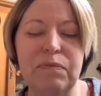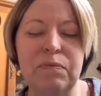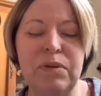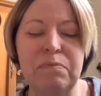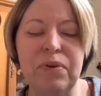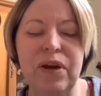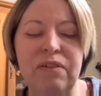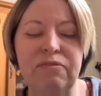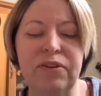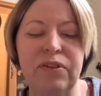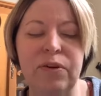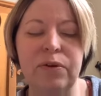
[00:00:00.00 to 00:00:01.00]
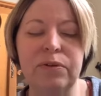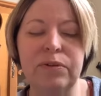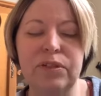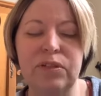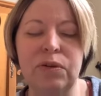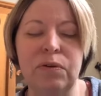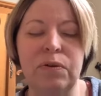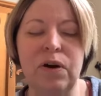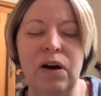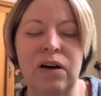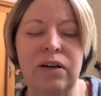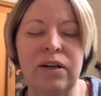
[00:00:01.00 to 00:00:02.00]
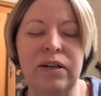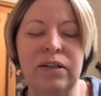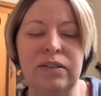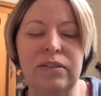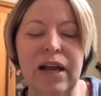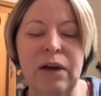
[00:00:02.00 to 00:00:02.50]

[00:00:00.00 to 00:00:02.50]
We pray for those who are